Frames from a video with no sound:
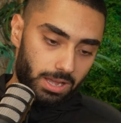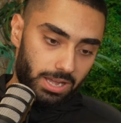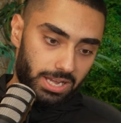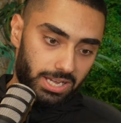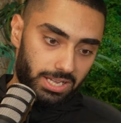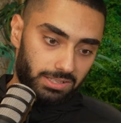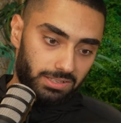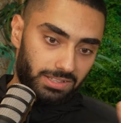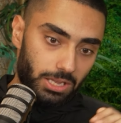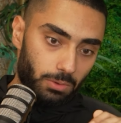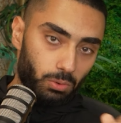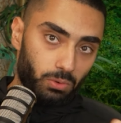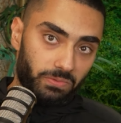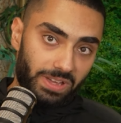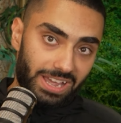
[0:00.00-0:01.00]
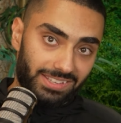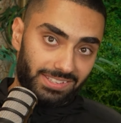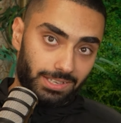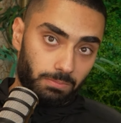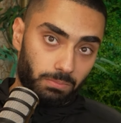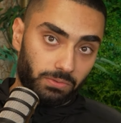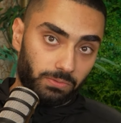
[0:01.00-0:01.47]
and they will vet
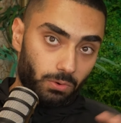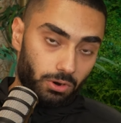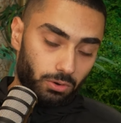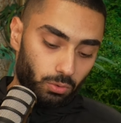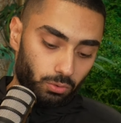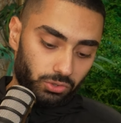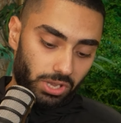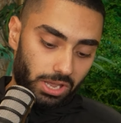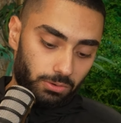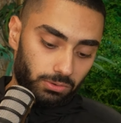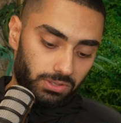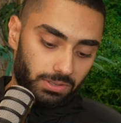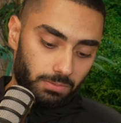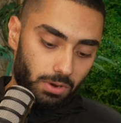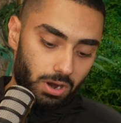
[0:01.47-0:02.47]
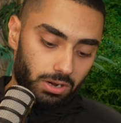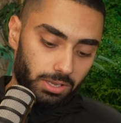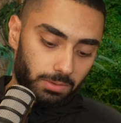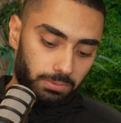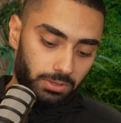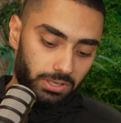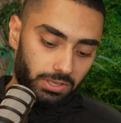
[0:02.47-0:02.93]
it before it goes out to the
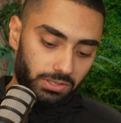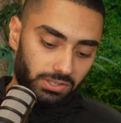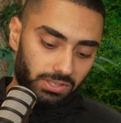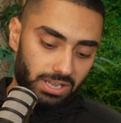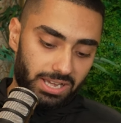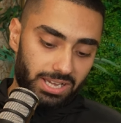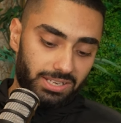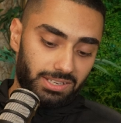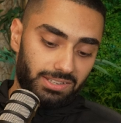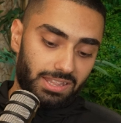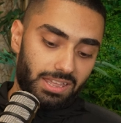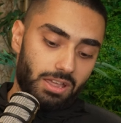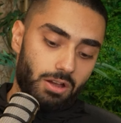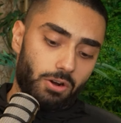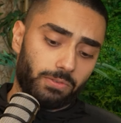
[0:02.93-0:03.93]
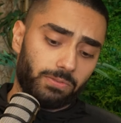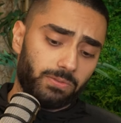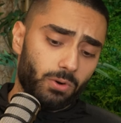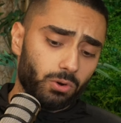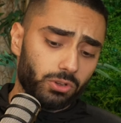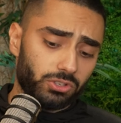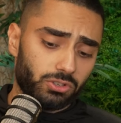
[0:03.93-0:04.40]
marketplace. And they are
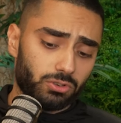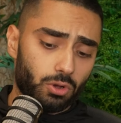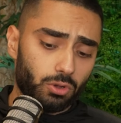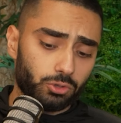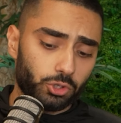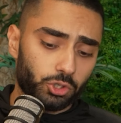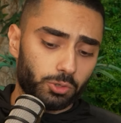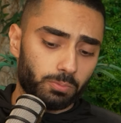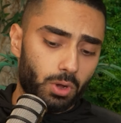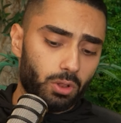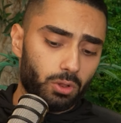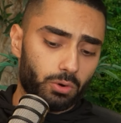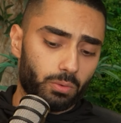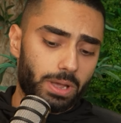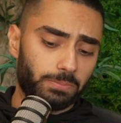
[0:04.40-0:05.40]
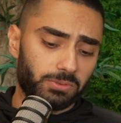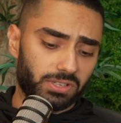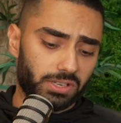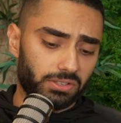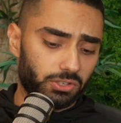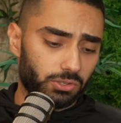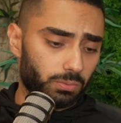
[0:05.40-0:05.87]
focusing on smaller
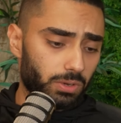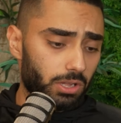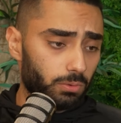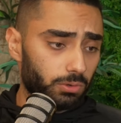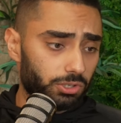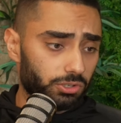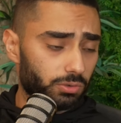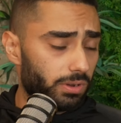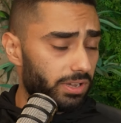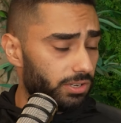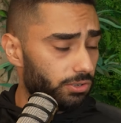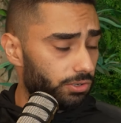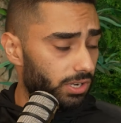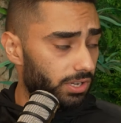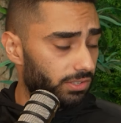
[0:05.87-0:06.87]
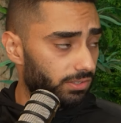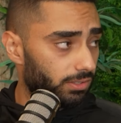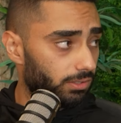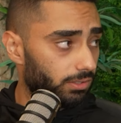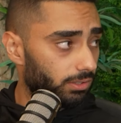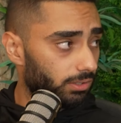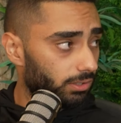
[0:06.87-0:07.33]
websites as well, which is quite interesting.